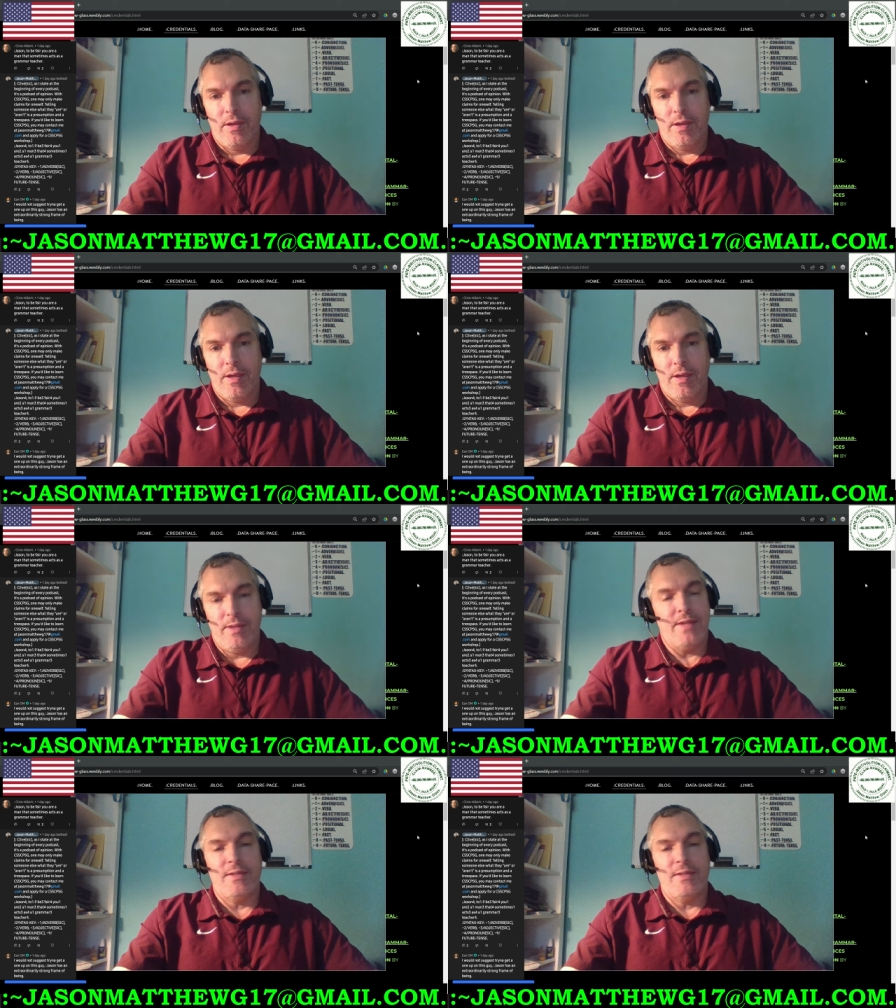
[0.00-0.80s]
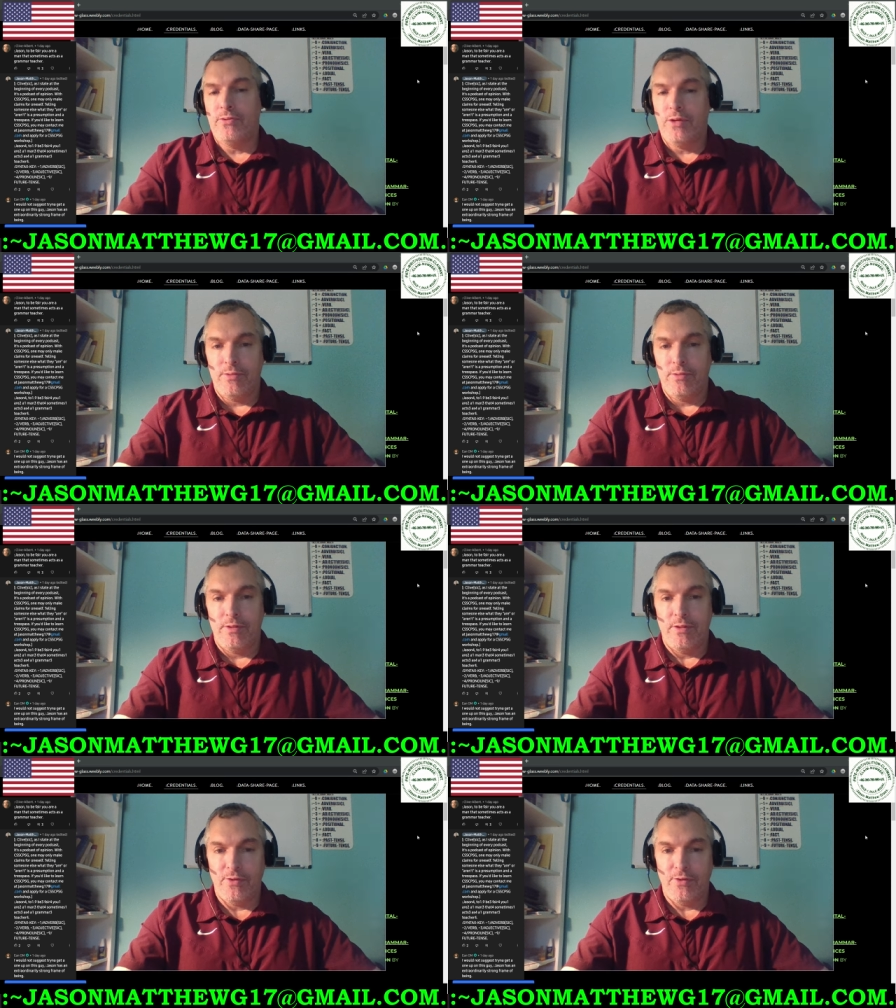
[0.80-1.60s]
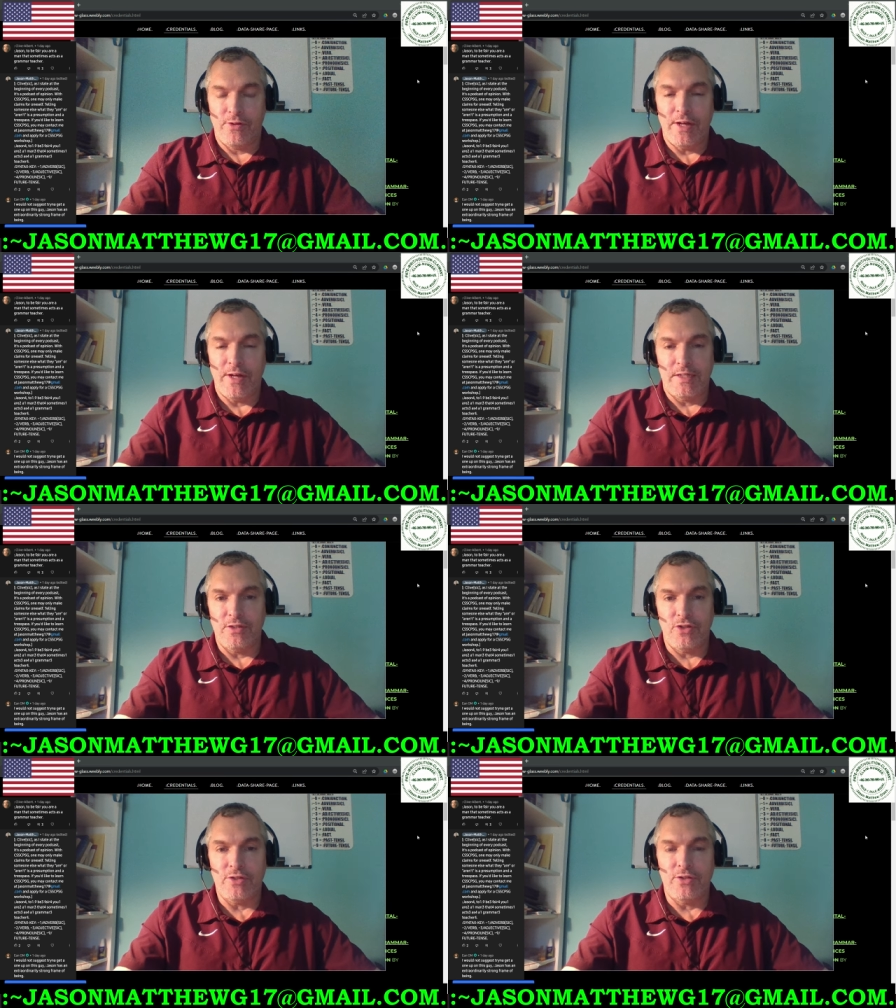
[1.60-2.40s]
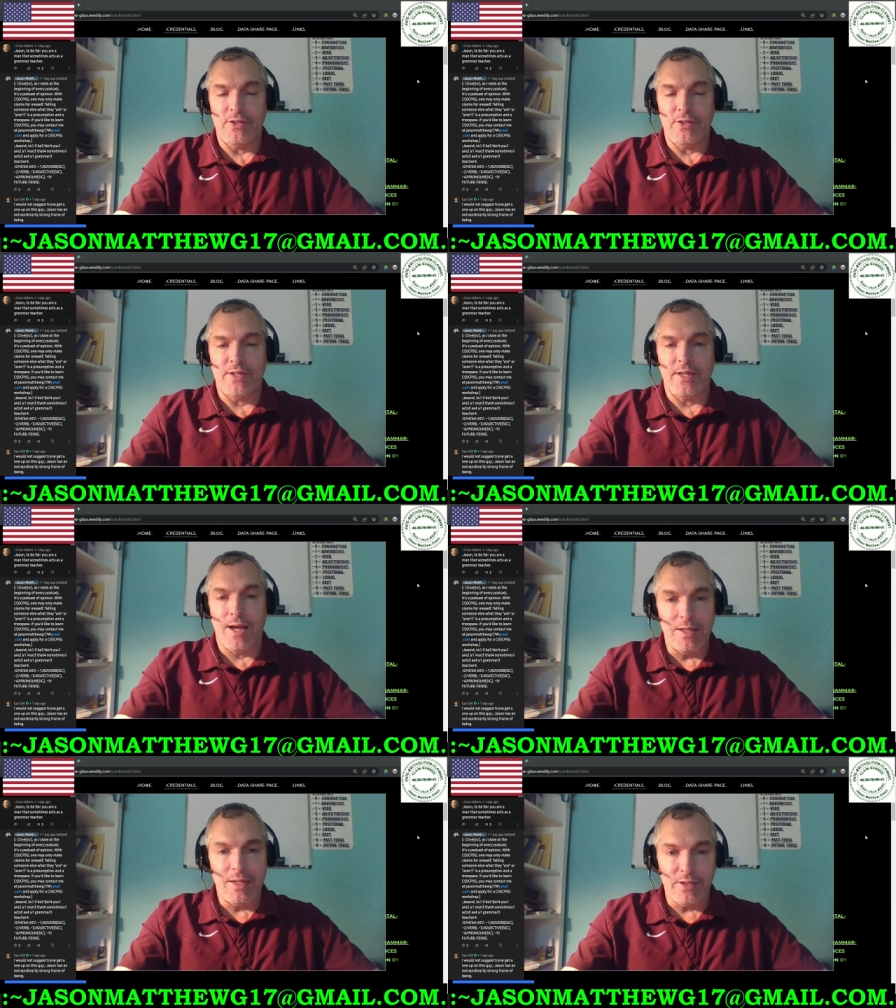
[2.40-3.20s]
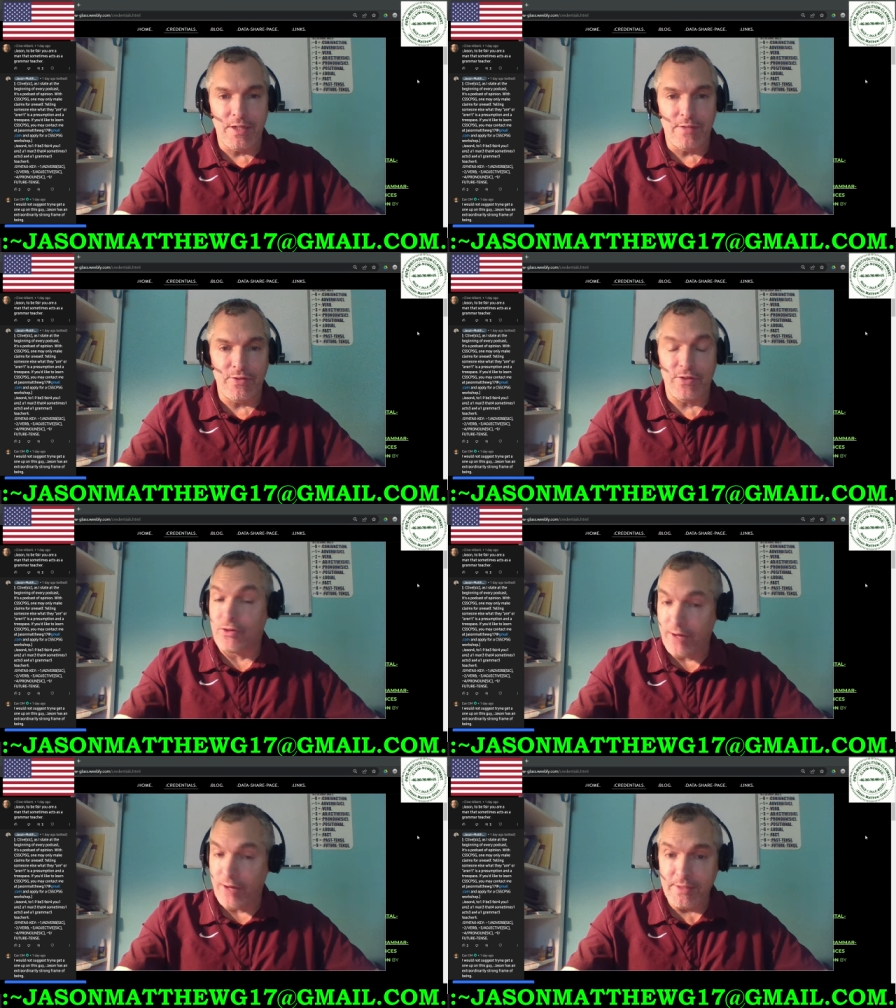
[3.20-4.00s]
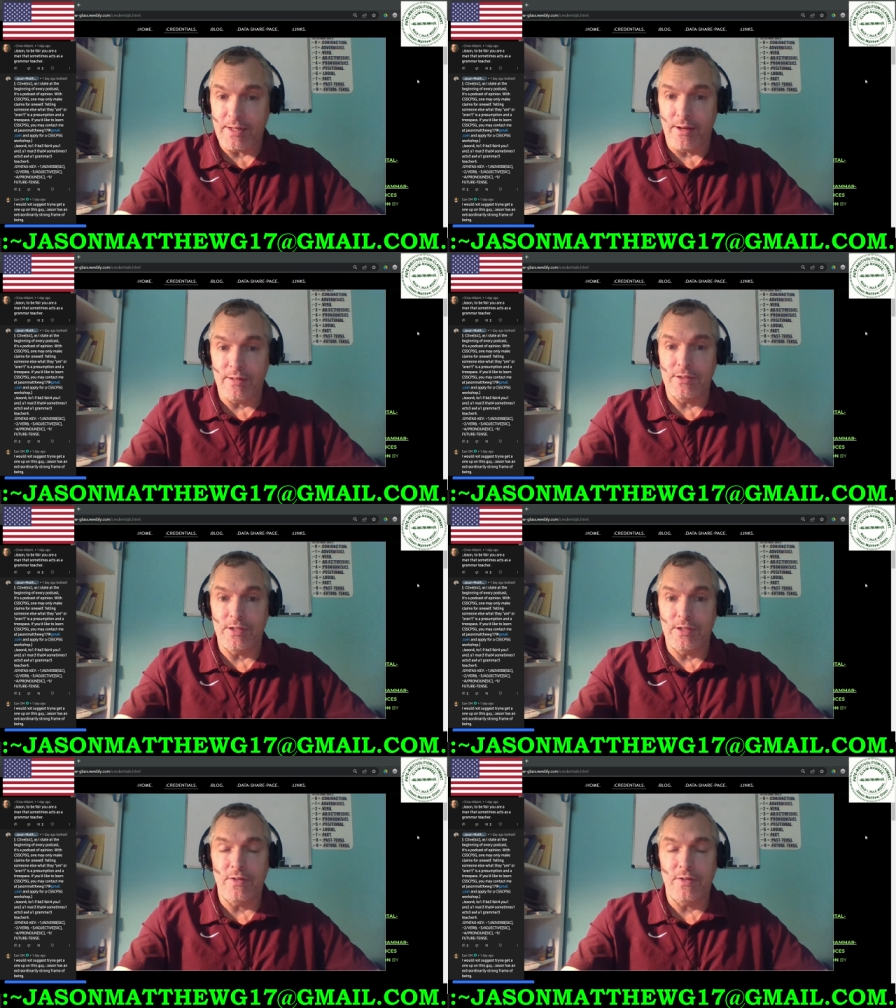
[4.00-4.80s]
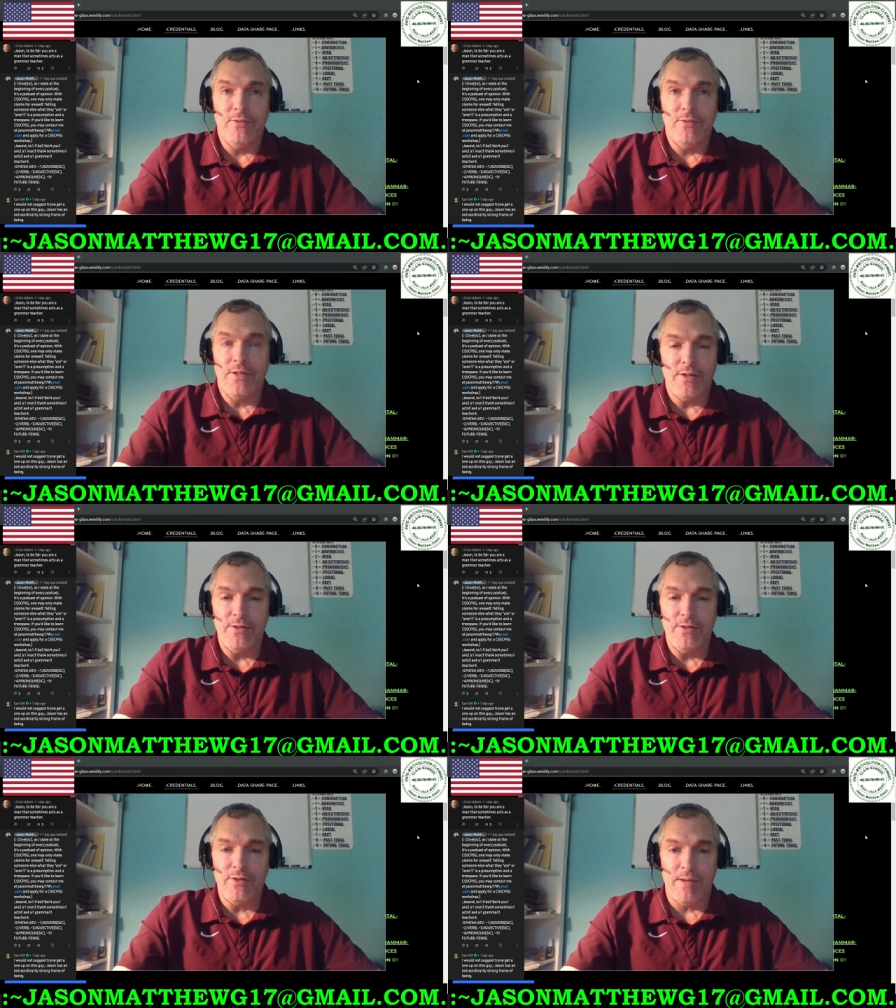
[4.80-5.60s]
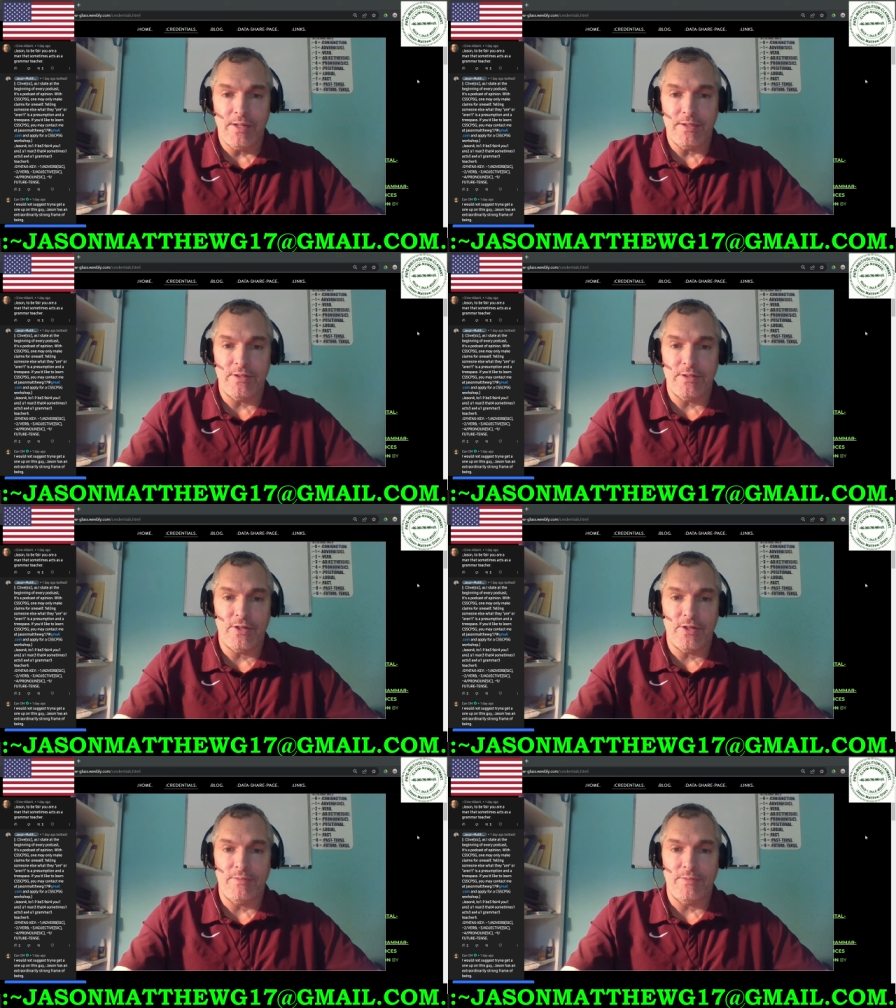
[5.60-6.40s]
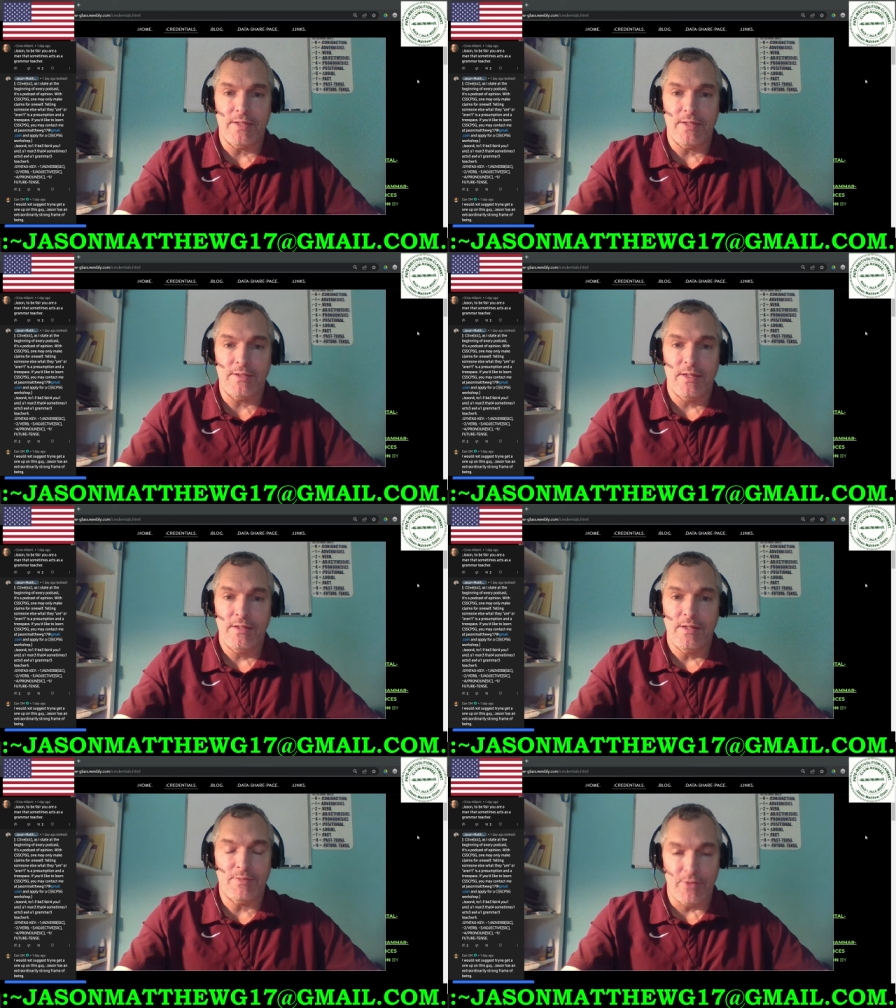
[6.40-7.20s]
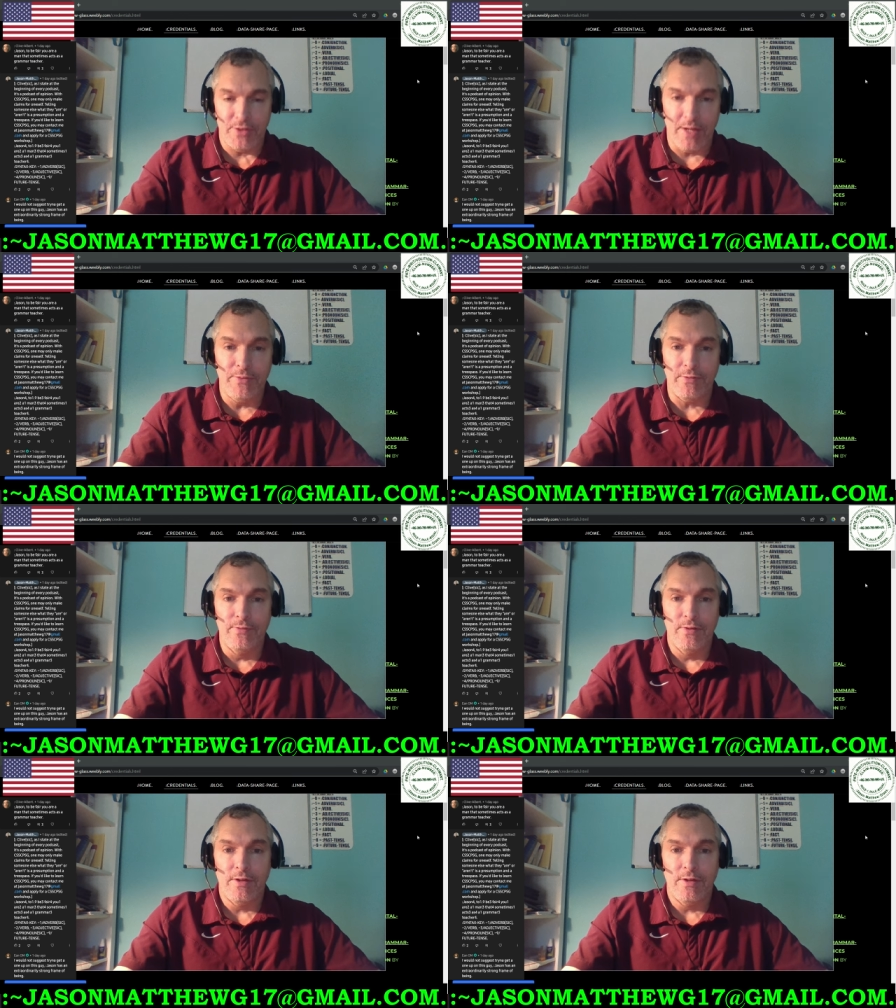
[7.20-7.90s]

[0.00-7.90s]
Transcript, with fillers: And that's a no-no. With correct sentence structure, the psychology of it, the correct psychology of it, you would never do that because that's a trespass. That's presumptive.